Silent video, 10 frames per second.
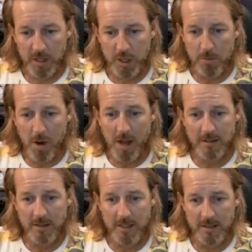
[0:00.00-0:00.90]
You might
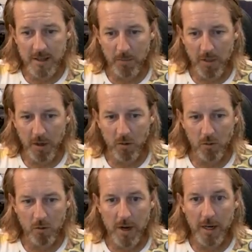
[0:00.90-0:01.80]
see something
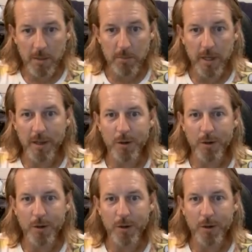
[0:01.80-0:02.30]
really big